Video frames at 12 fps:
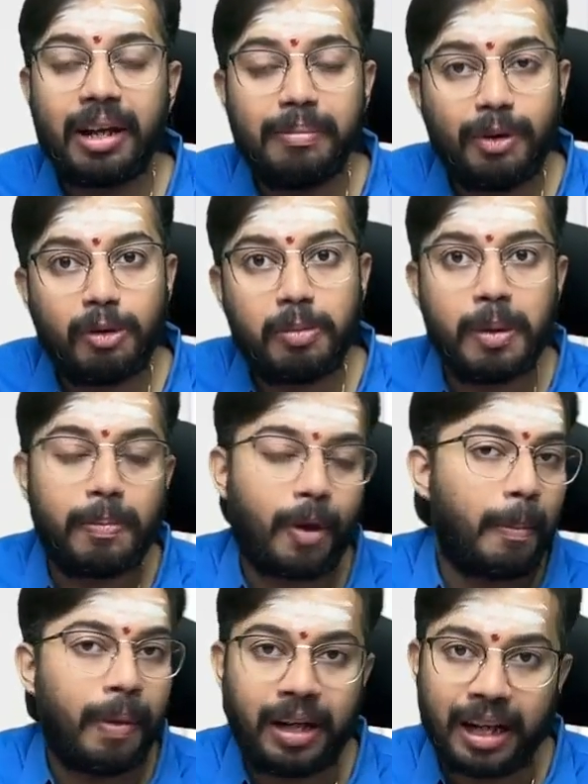immovable
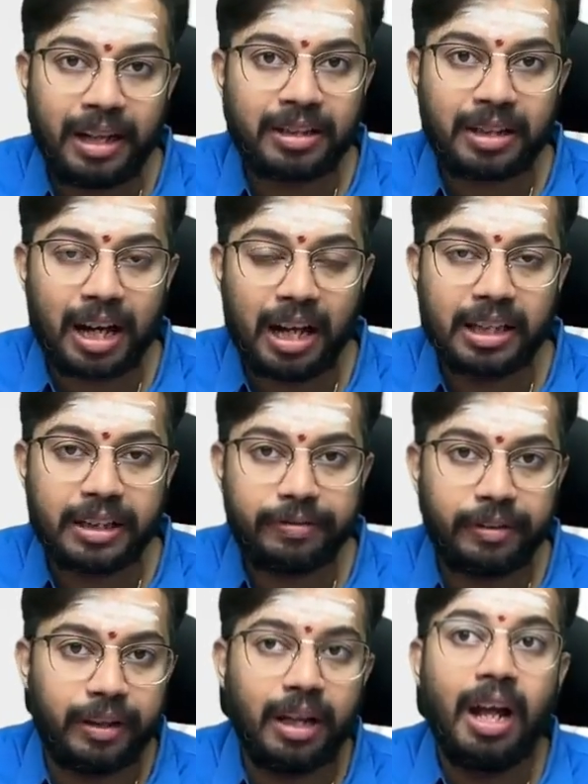property is
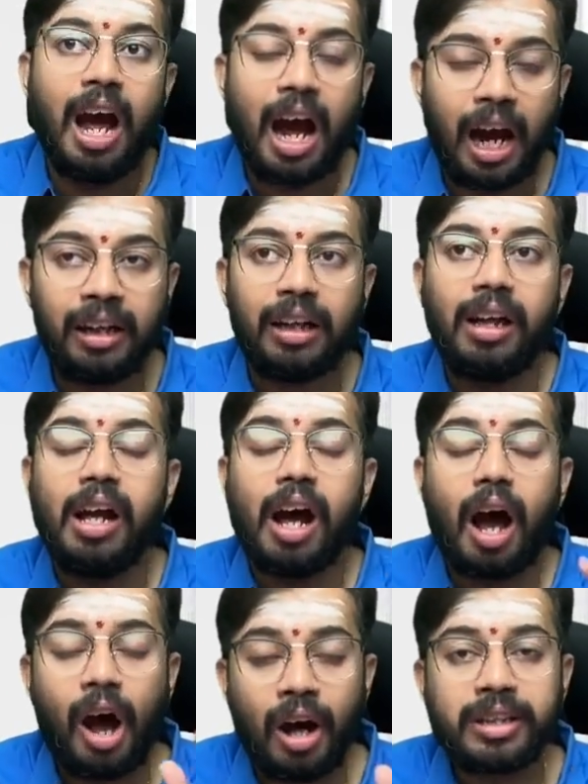transferred and
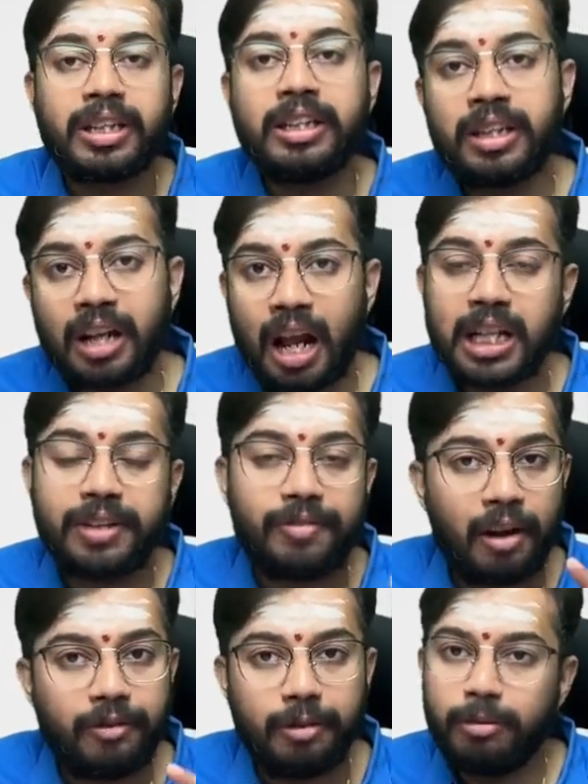on such a
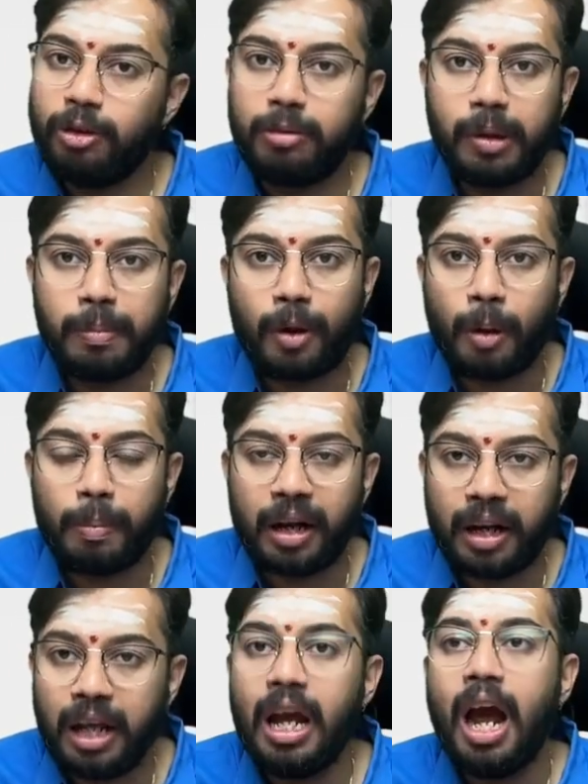transfer of immovable
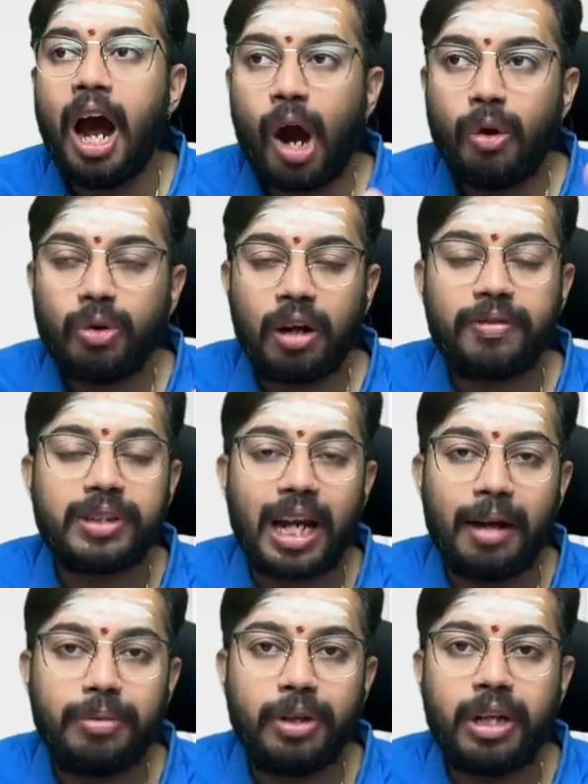property, out of
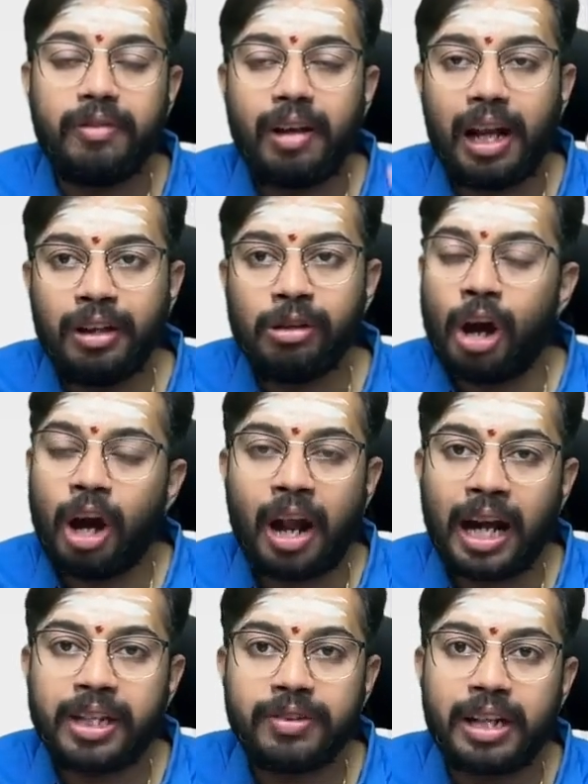stamp duty value or
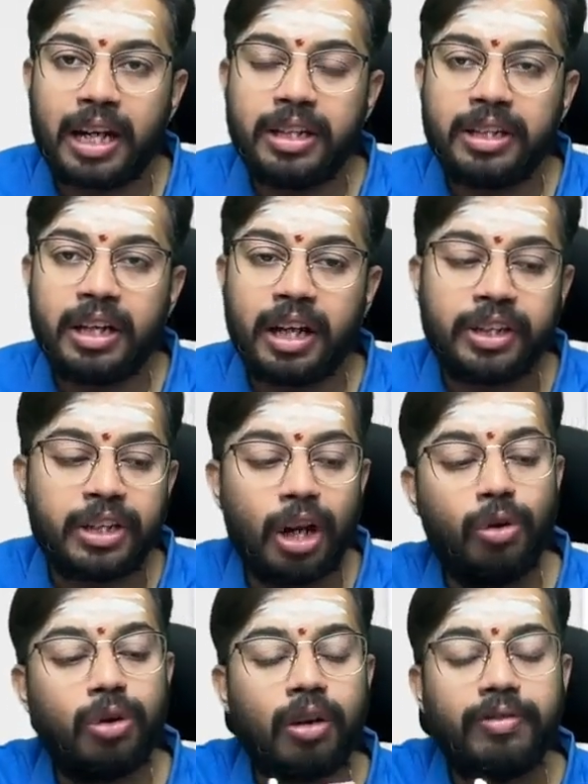actual consideration,
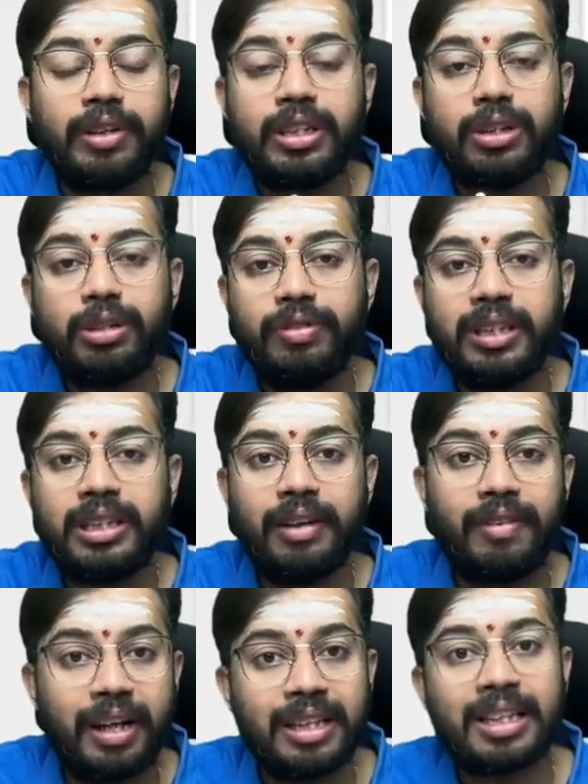out of these two,
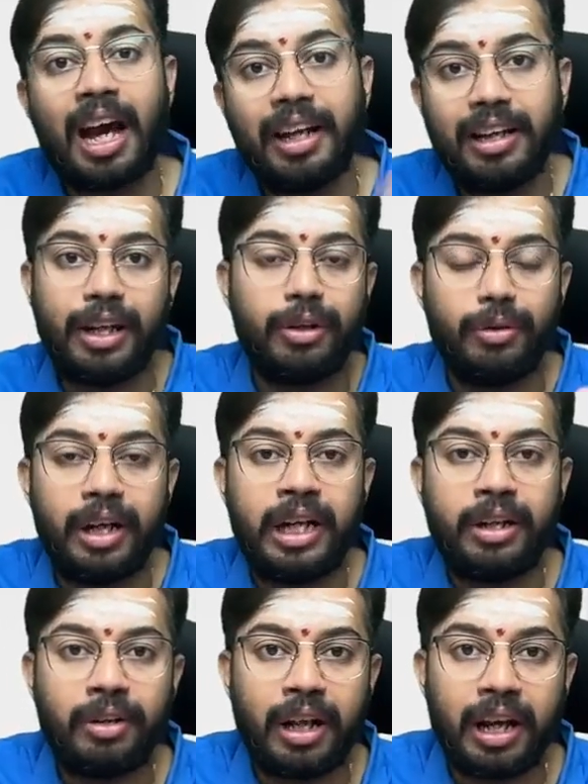whichever is higher you
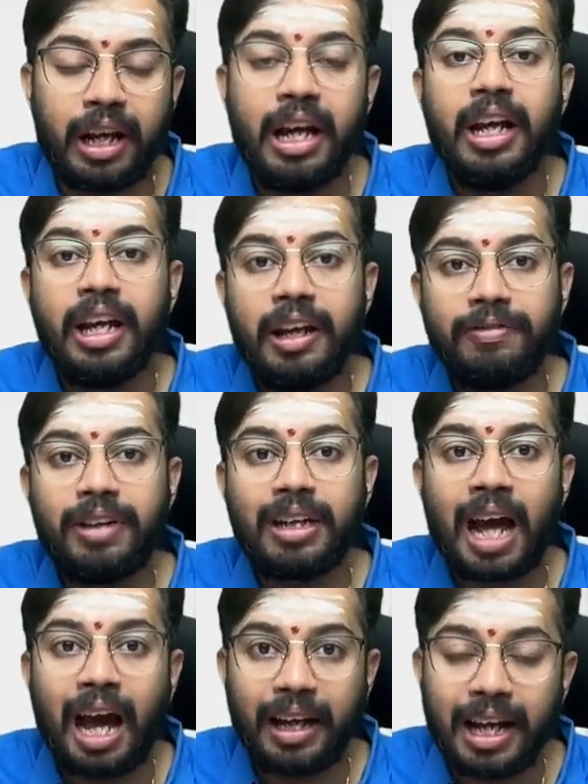need to take. If that
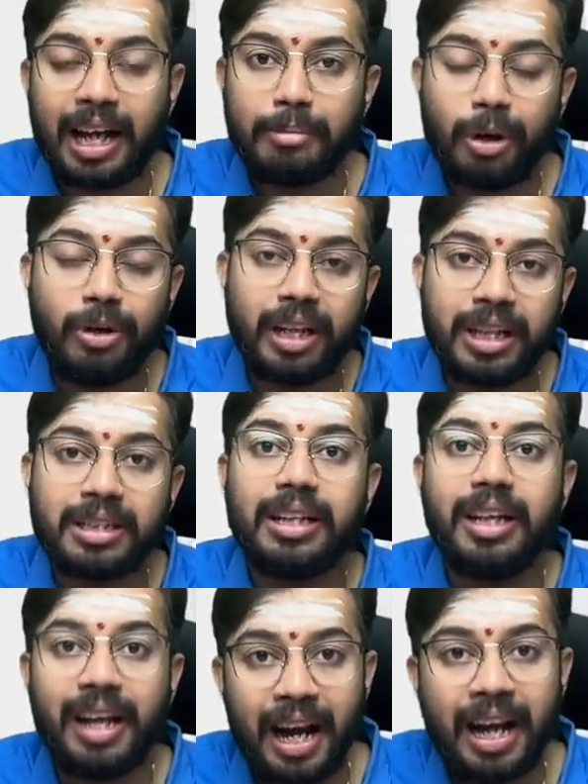higher amount is
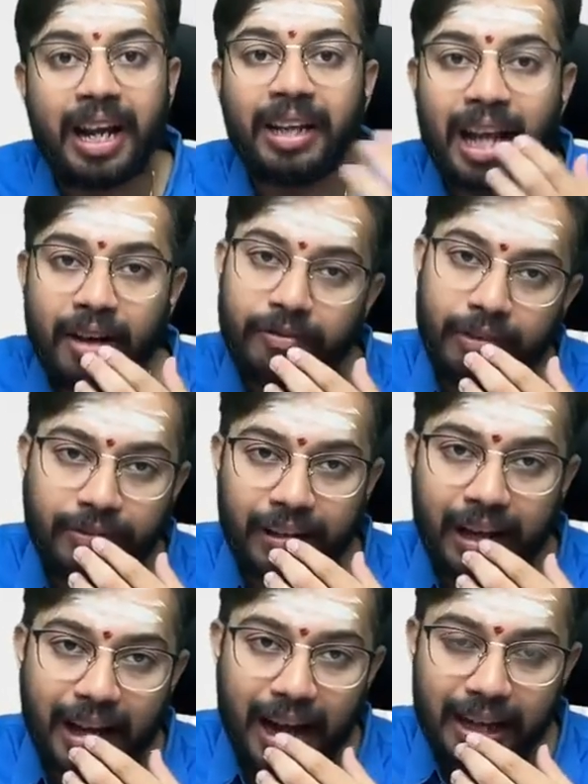greater than
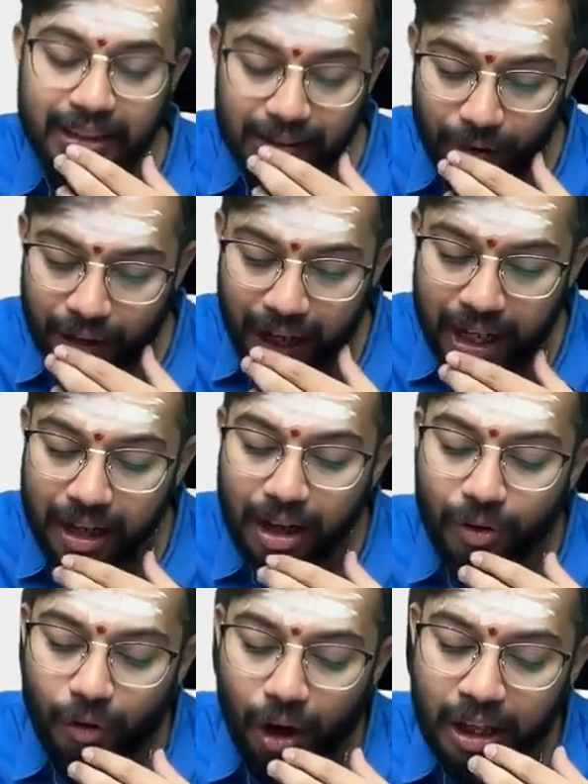50 lakhs, okay,
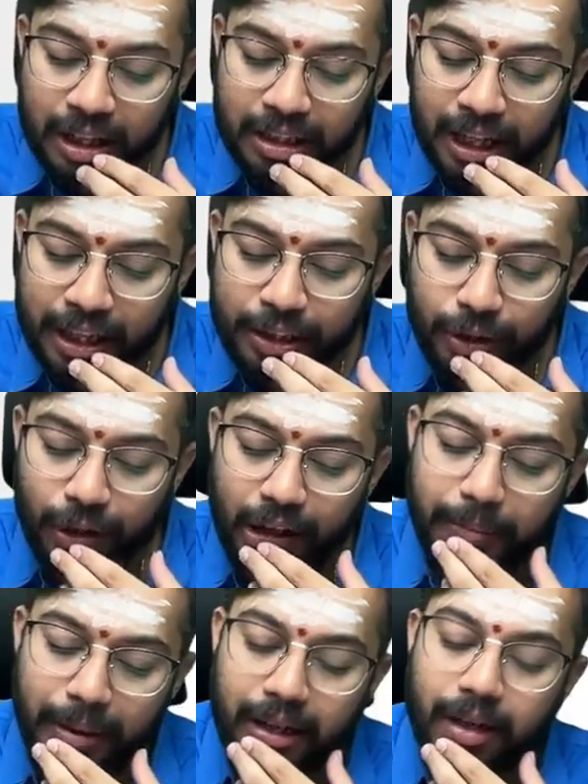what is threshold
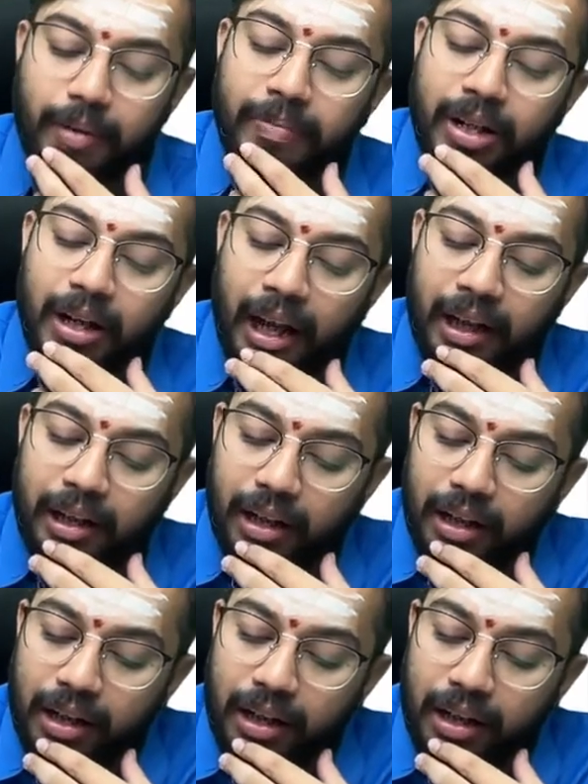limit? Like